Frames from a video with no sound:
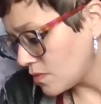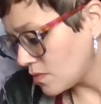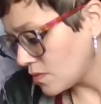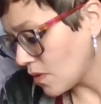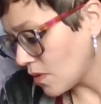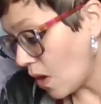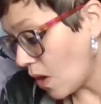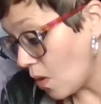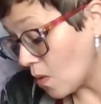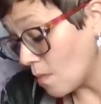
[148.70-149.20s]

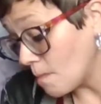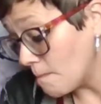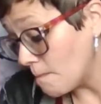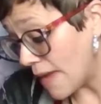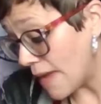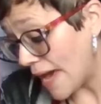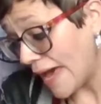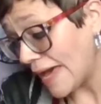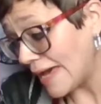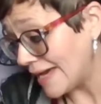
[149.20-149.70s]
Oh,
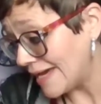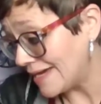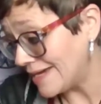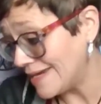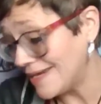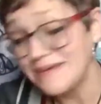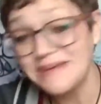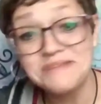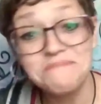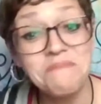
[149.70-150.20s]

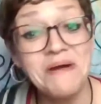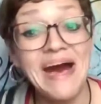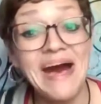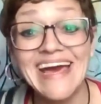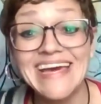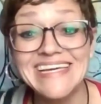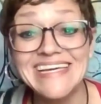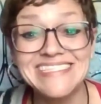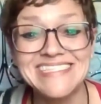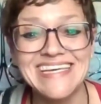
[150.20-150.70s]
man.
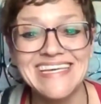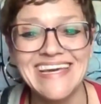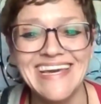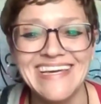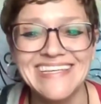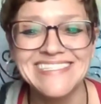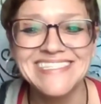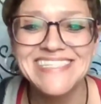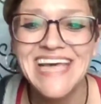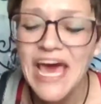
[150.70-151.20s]

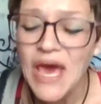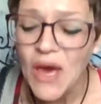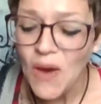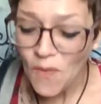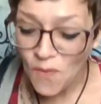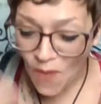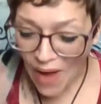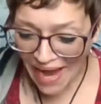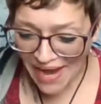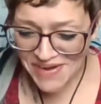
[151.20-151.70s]
Pisces,
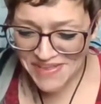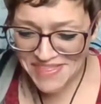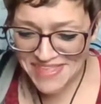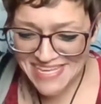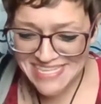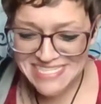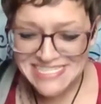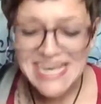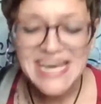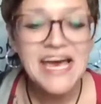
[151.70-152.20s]
why are
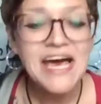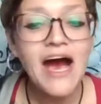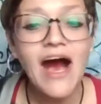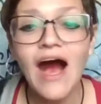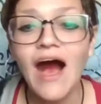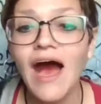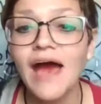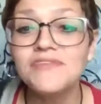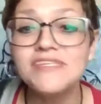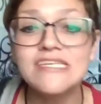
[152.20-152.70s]
these...
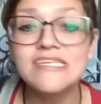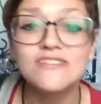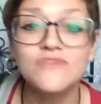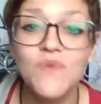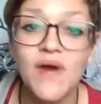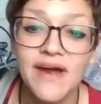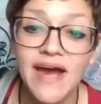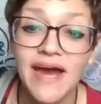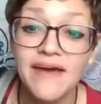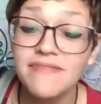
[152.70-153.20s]
I
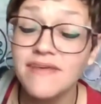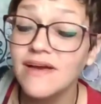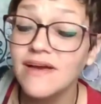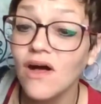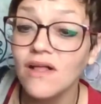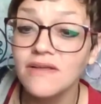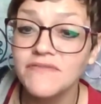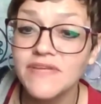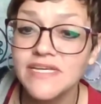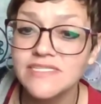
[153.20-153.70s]
swear, I think
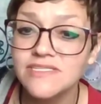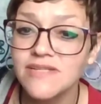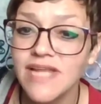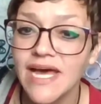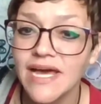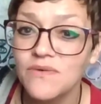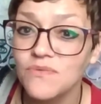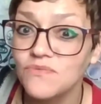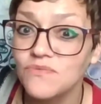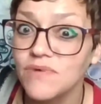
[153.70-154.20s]
all of these are
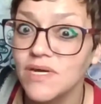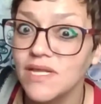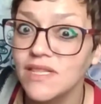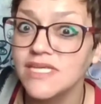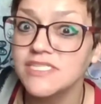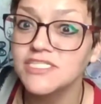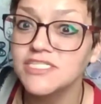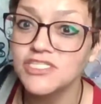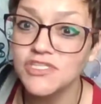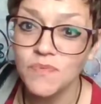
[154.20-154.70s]
like really
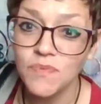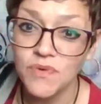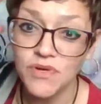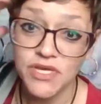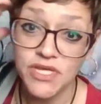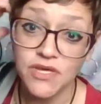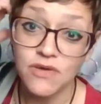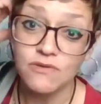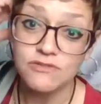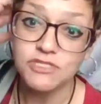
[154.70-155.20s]
super
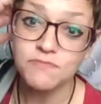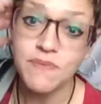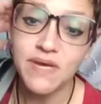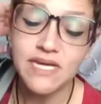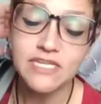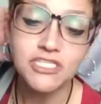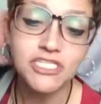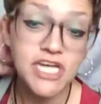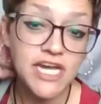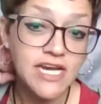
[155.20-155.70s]
huge,
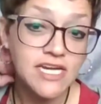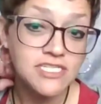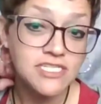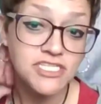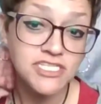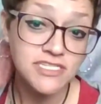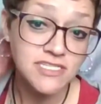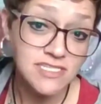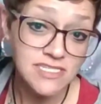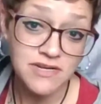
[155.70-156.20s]
big
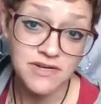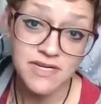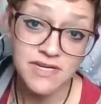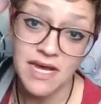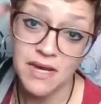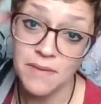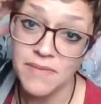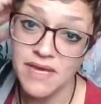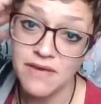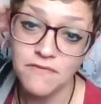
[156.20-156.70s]
changes that are
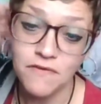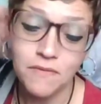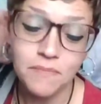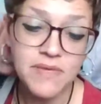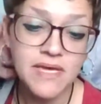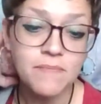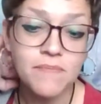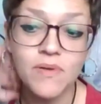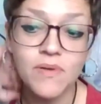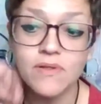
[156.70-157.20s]
coming for
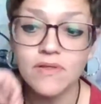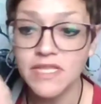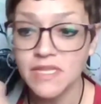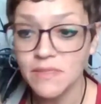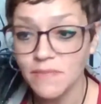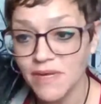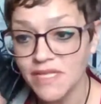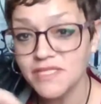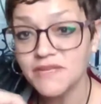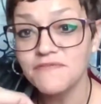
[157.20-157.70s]
people in the
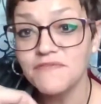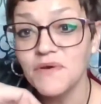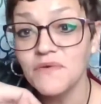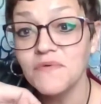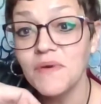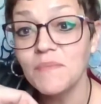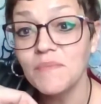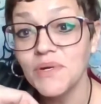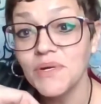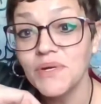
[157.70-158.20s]
month of
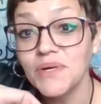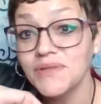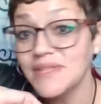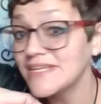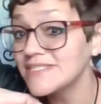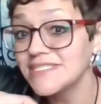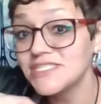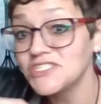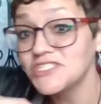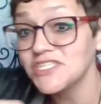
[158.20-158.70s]
November.
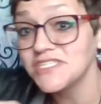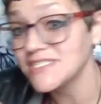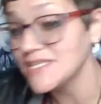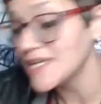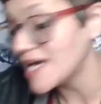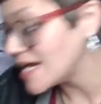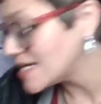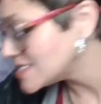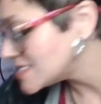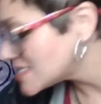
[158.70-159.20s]
This is just
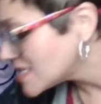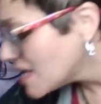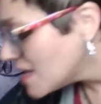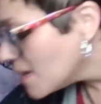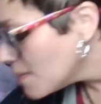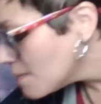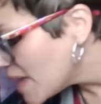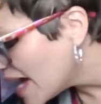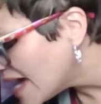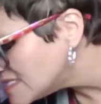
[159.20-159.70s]
nuts.
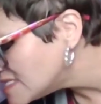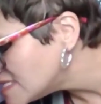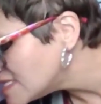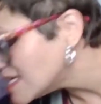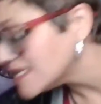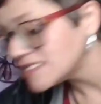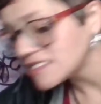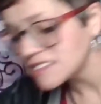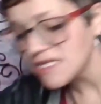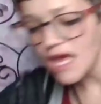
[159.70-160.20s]
Pisces,